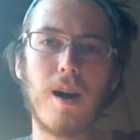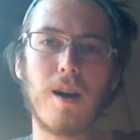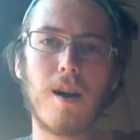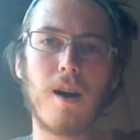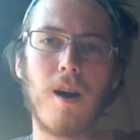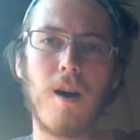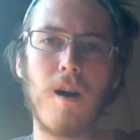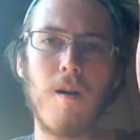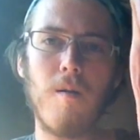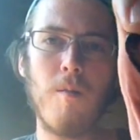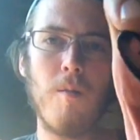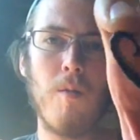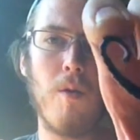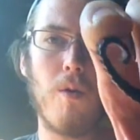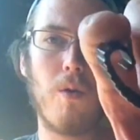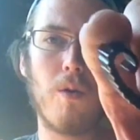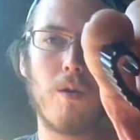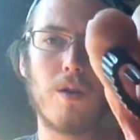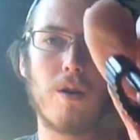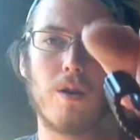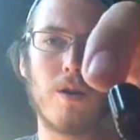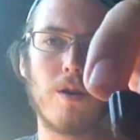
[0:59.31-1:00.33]
Com,
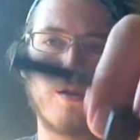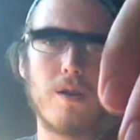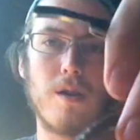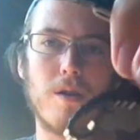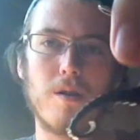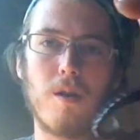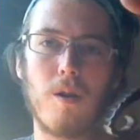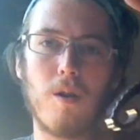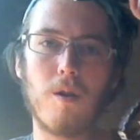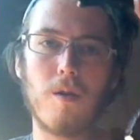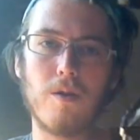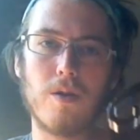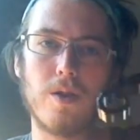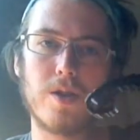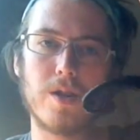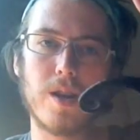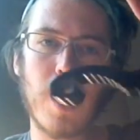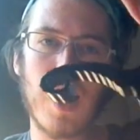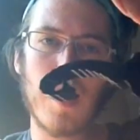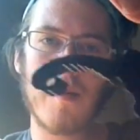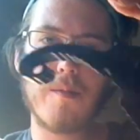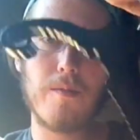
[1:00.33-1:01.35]
or go to your local
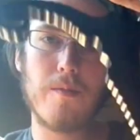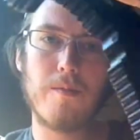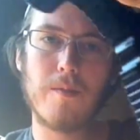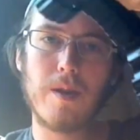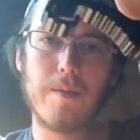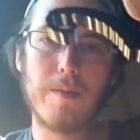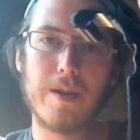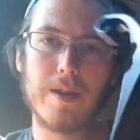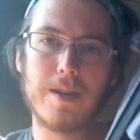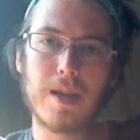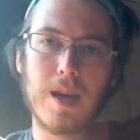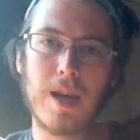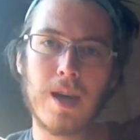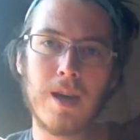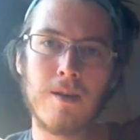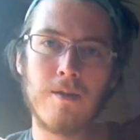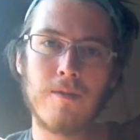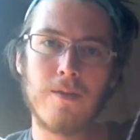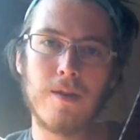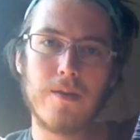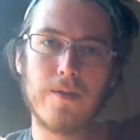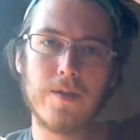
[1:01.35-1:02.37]
shop, maybe
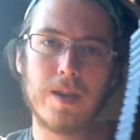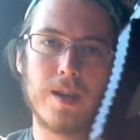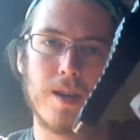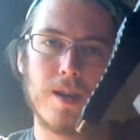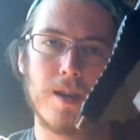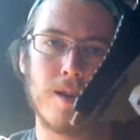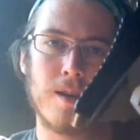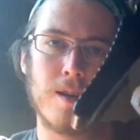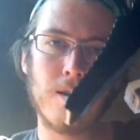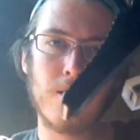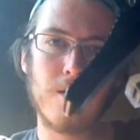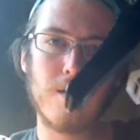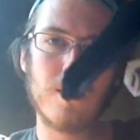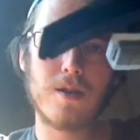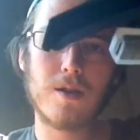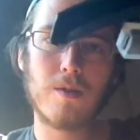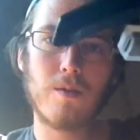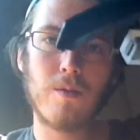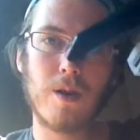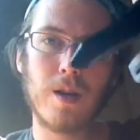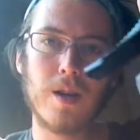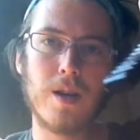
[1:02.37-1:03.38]
10, 15, or
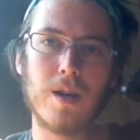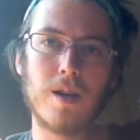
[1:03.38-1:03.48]
20,